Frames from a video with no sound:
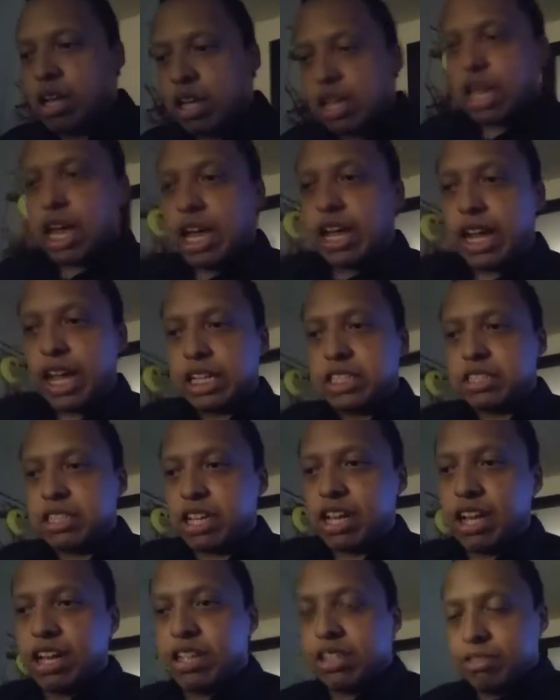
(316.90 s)
Yeah, that's
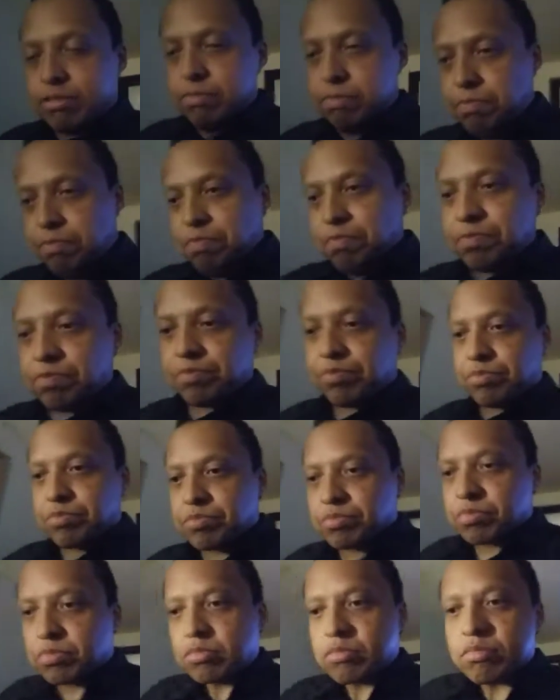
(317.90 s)

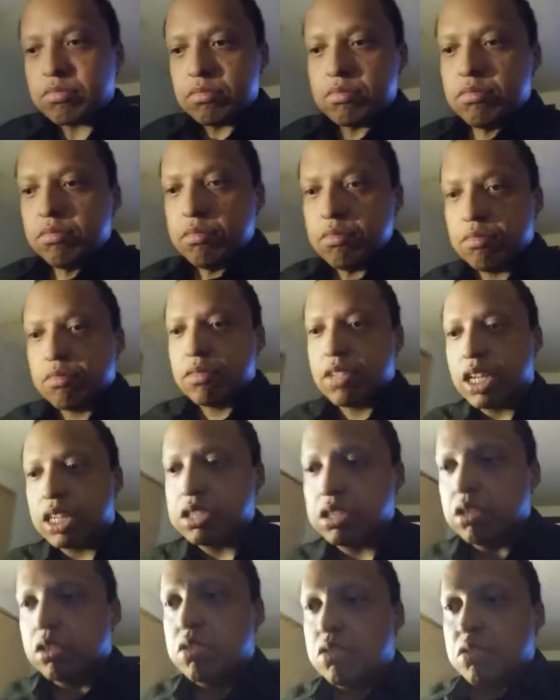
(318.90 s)

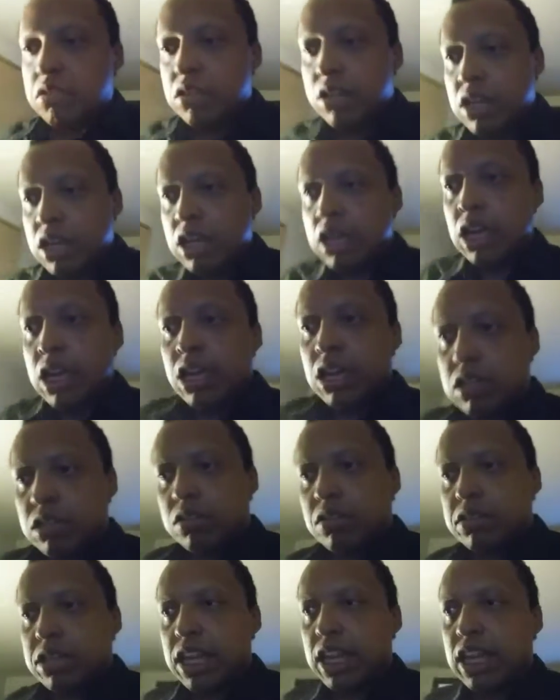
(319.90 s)
that's a little
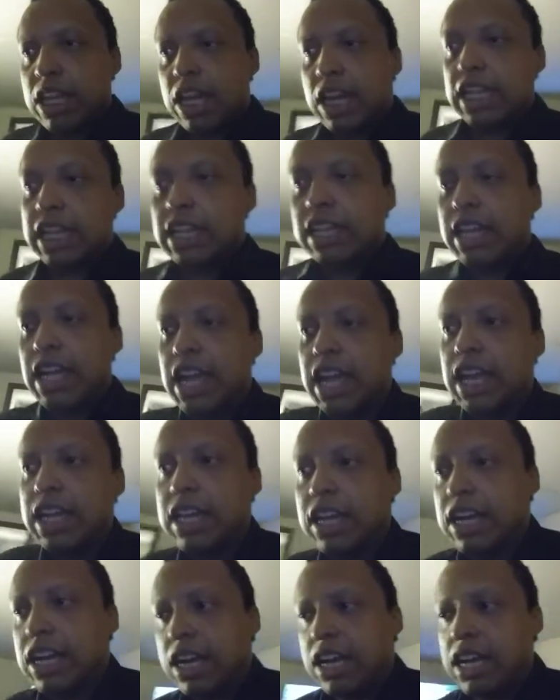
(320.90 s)
thing I
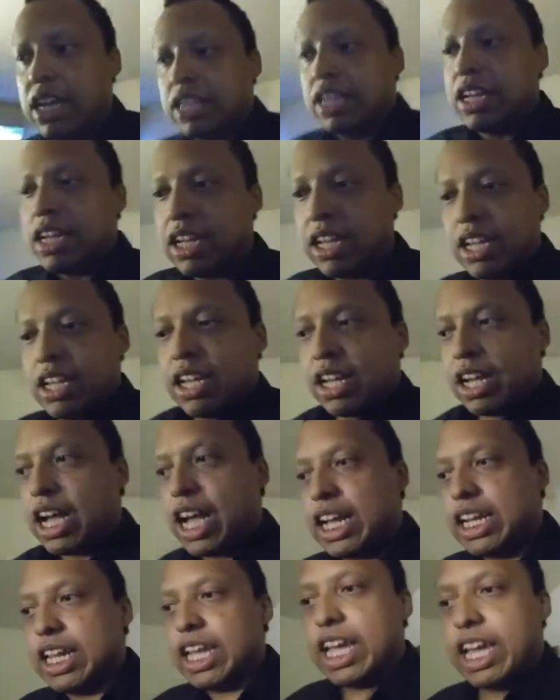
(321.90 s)

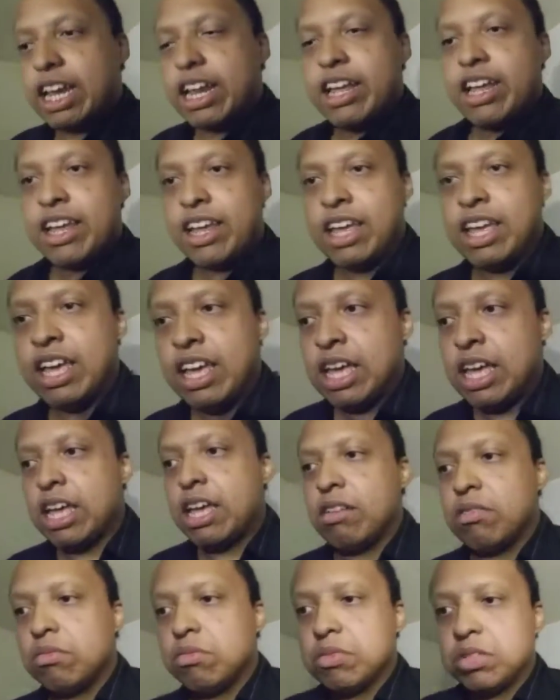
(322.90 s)
did,
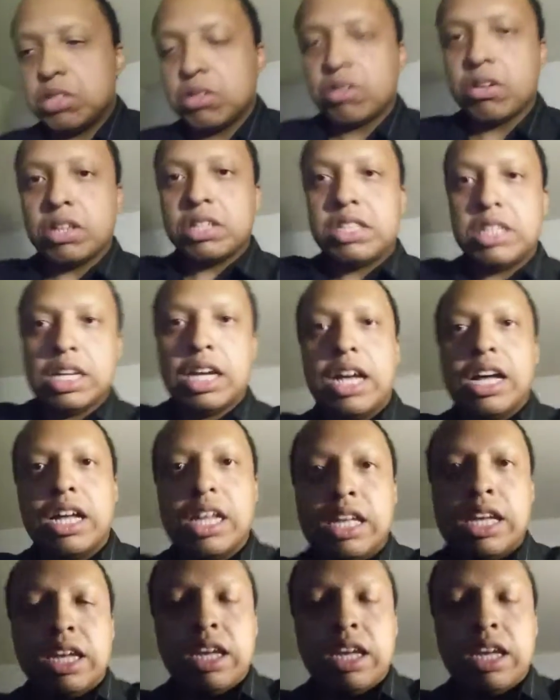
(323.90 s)
which of course it